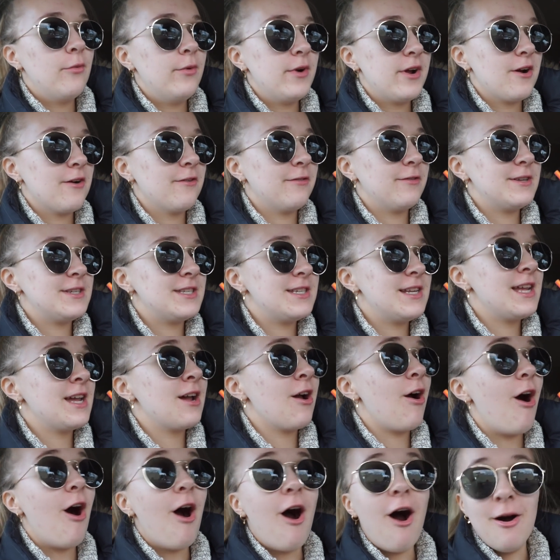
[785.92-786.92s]
We are
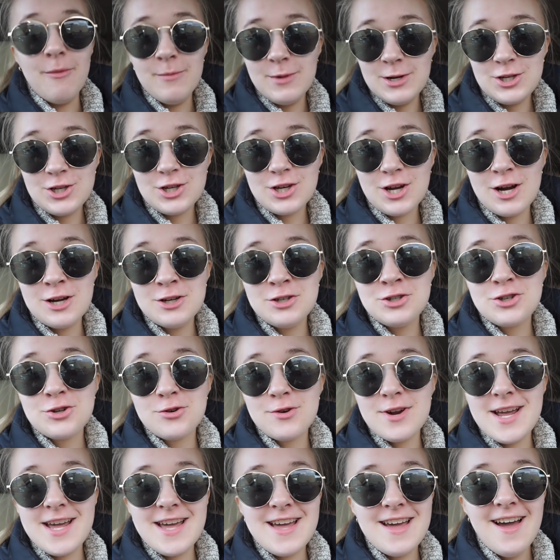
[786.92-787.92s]
visiting Amish
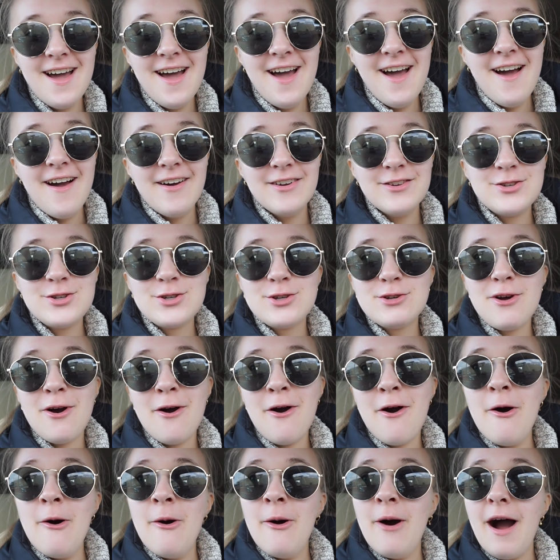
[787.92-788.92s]
Country, so
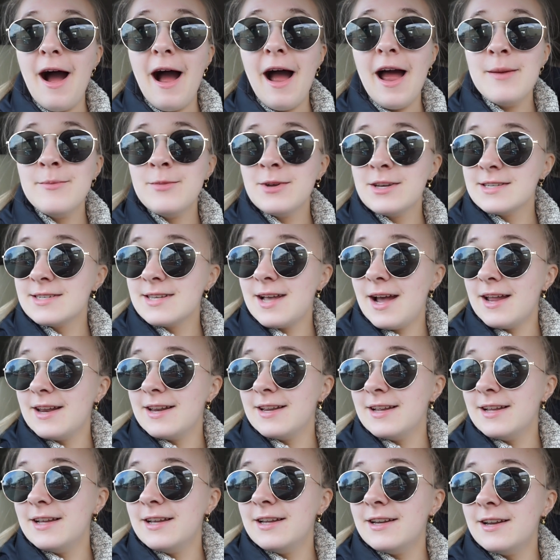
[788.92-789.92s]
I'm
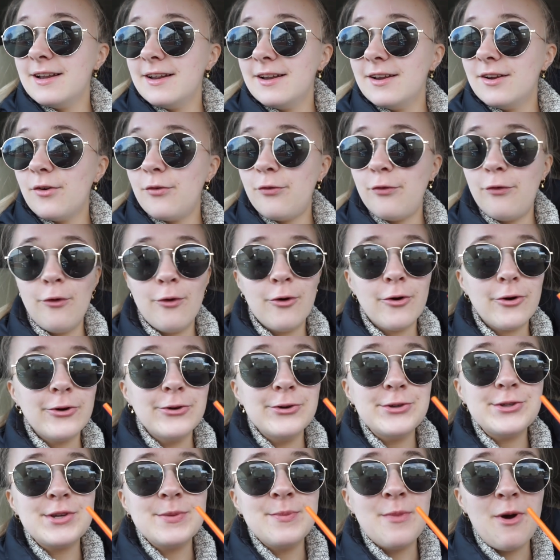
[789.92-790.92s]
excited
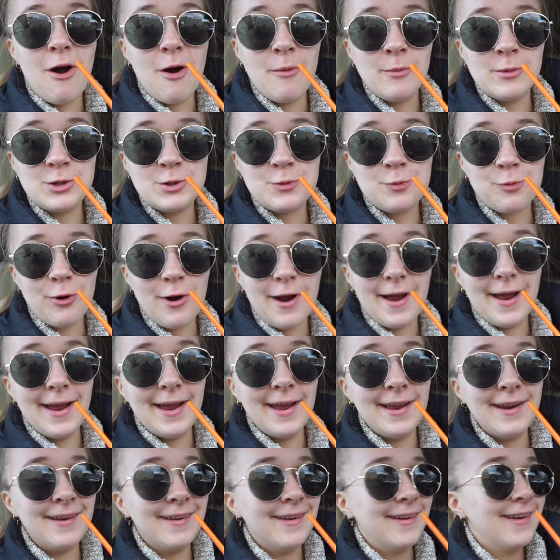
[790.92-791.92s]
for some Amish
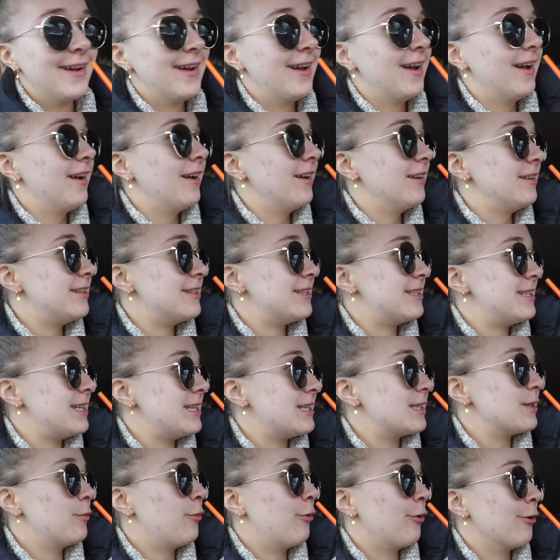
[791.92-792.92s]
bread, to
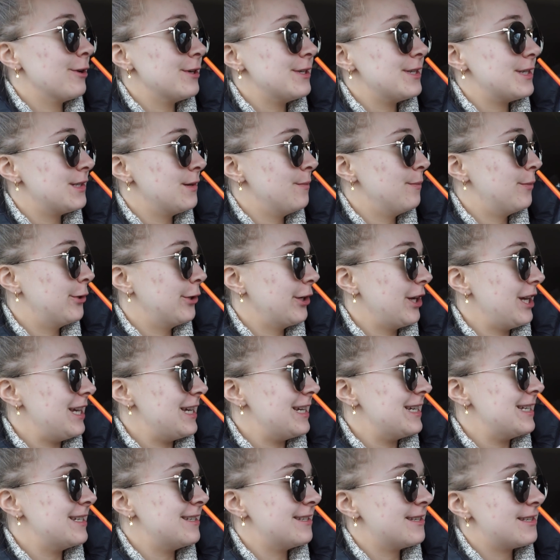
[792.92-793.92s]
see some horses and
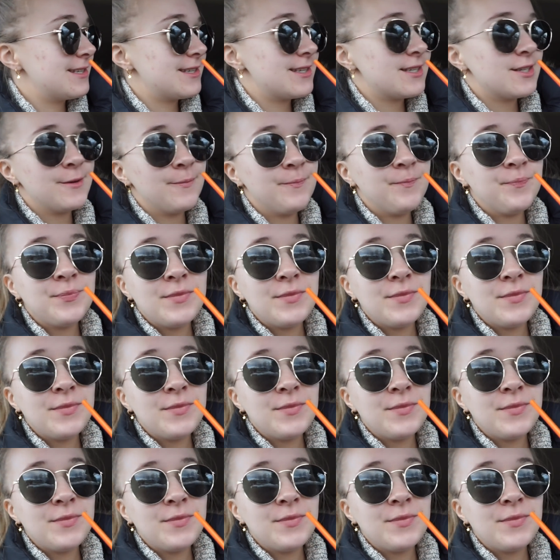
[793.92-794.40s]
boogies.